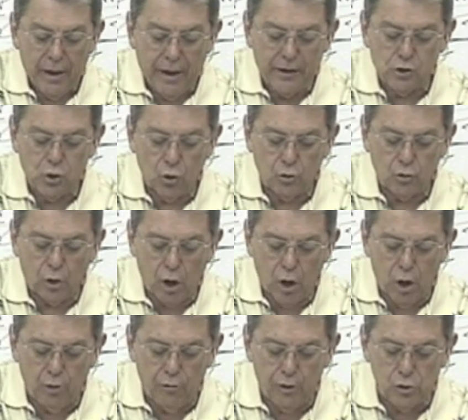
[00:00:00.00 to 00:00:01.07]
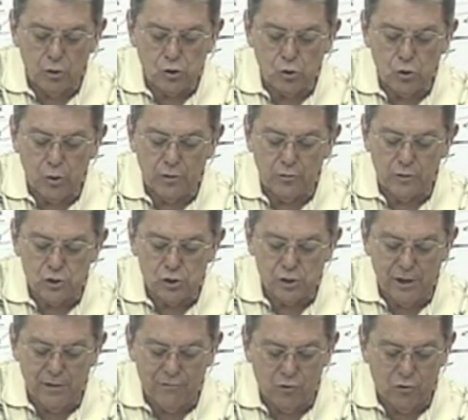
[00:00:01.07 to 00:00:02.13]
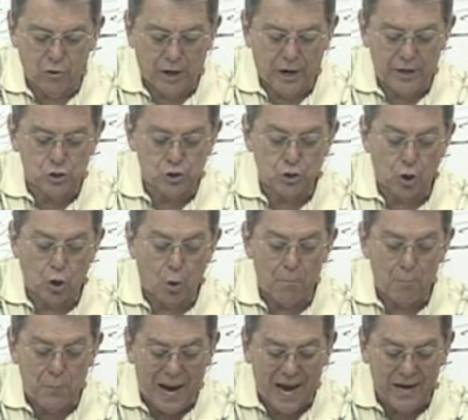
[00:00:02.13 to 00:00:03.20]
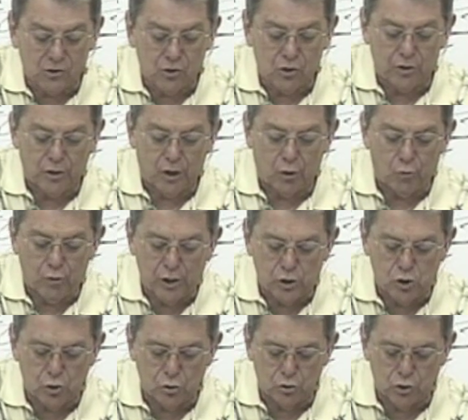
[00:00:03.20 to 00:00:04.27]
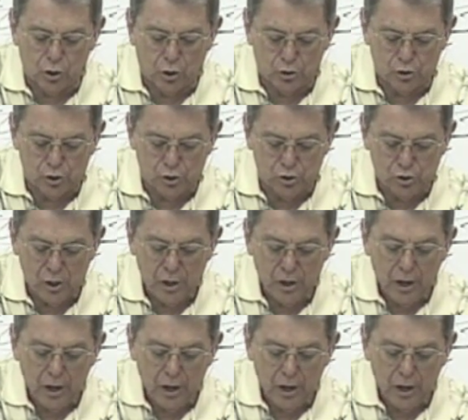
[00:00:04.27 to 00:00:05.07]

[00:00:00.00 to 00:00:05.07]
and told all those who had received Christ to go back to their original churches